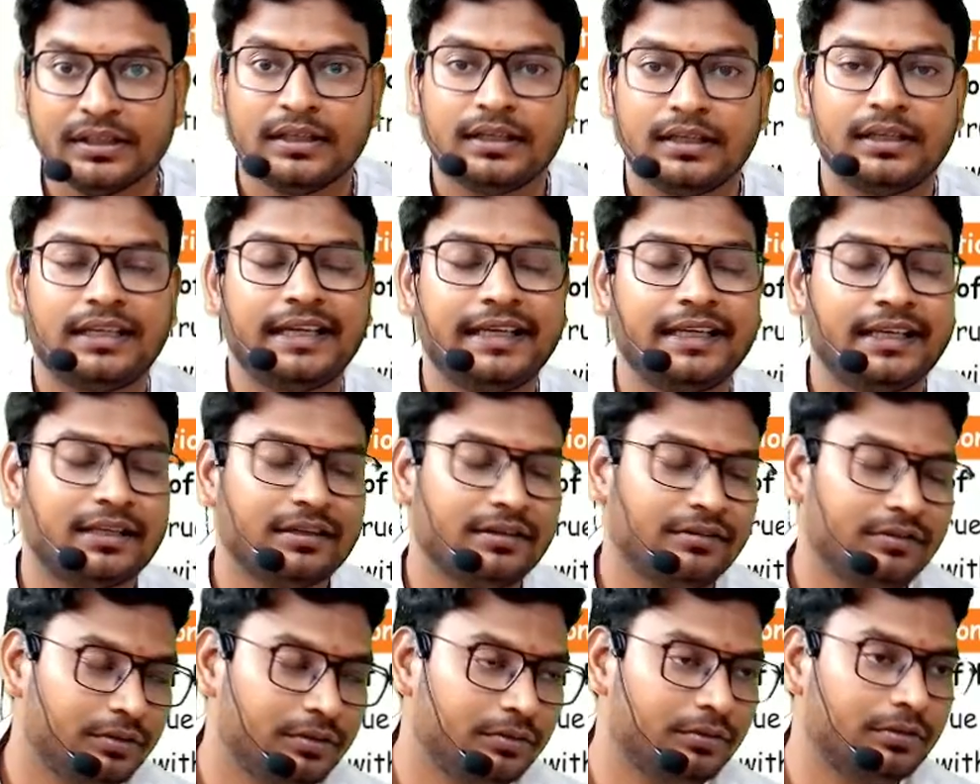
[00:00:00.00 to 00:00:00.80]
Like
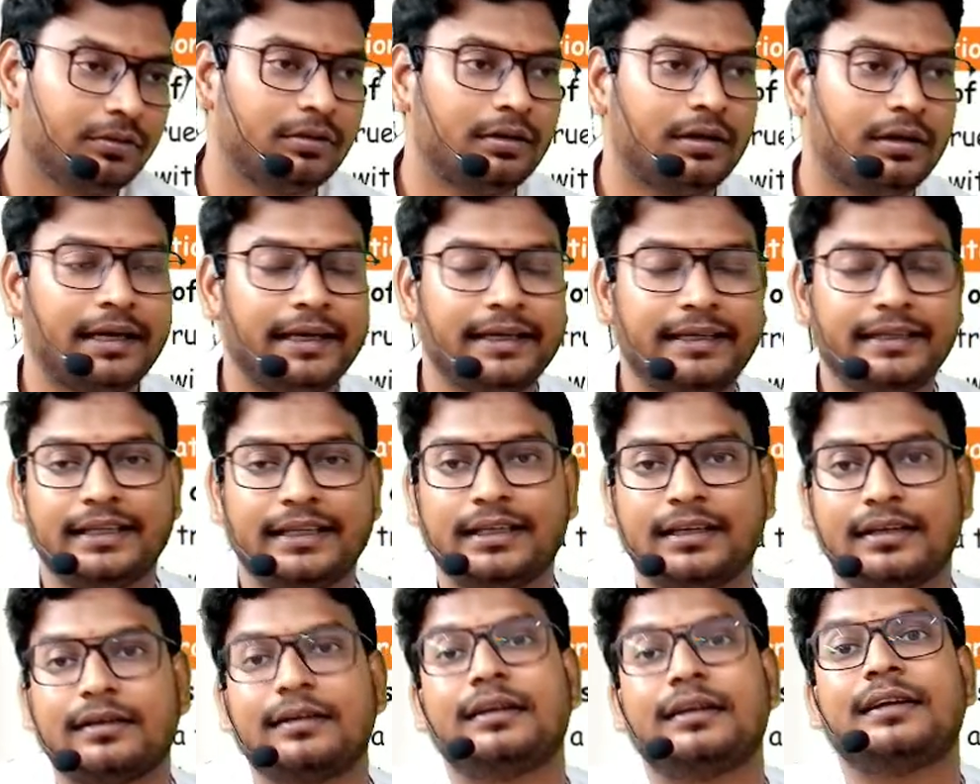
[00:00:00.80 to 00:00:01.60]
you know, I
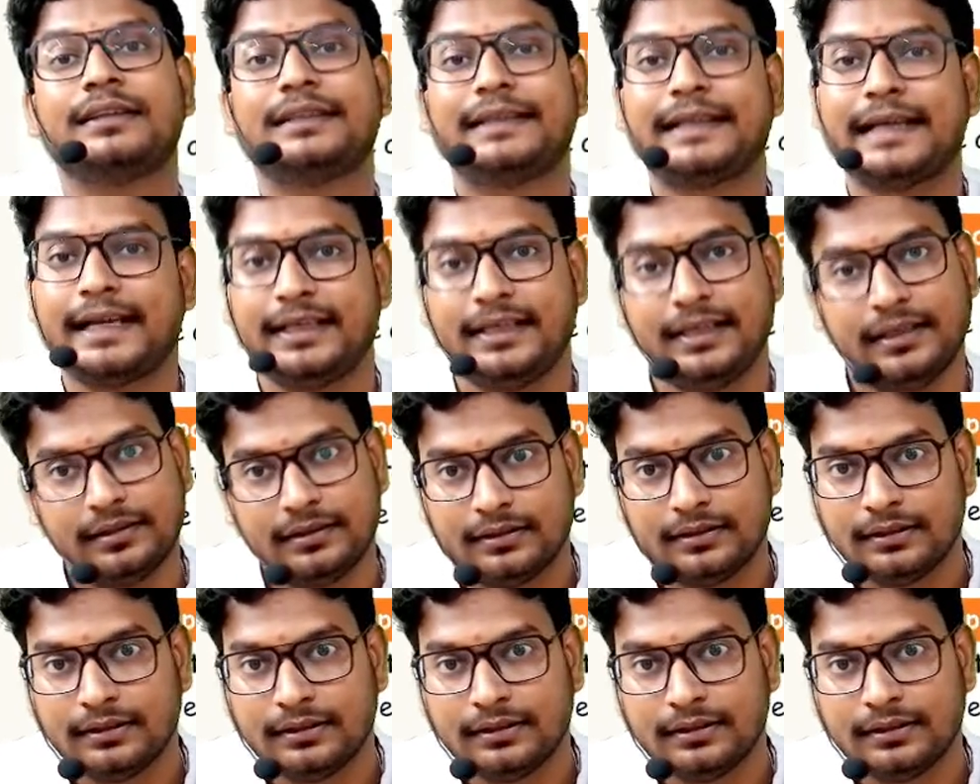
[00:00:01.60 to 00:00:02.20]
think Tally.